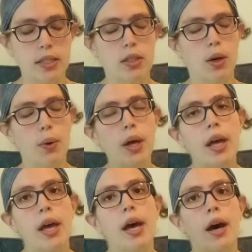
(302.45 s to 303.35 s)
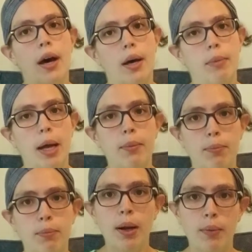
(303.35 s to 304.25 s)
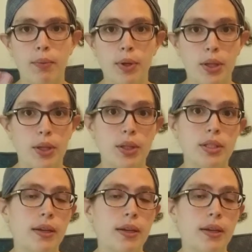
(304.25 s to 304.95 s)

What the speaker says: So I will